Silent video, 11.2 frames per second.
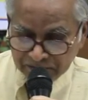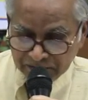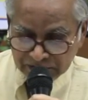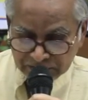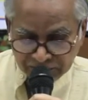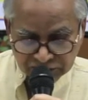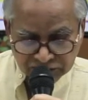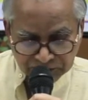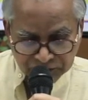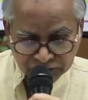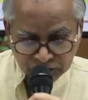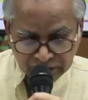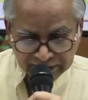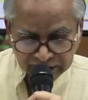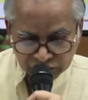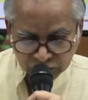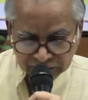His first apostolic
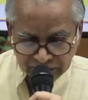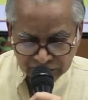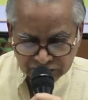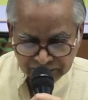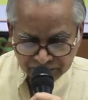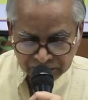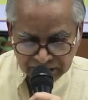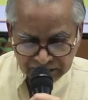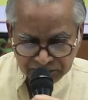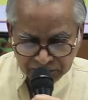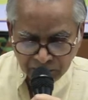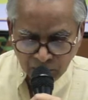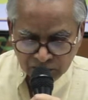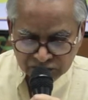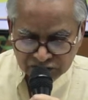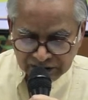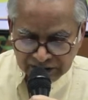exhortation, he
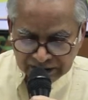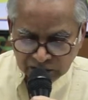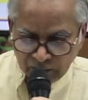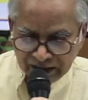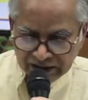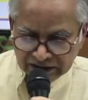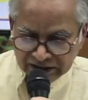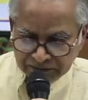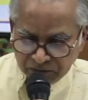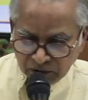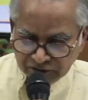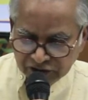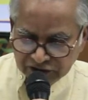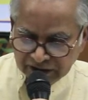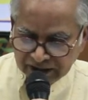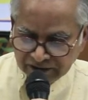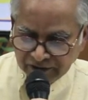bemoans inequality,
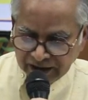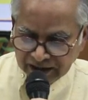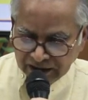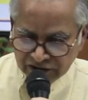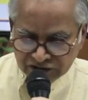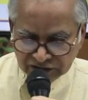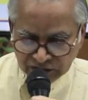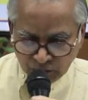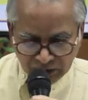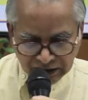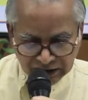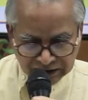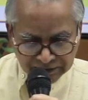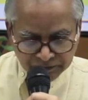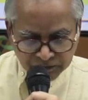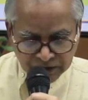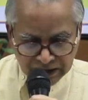poverty and violence in the
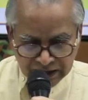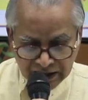world.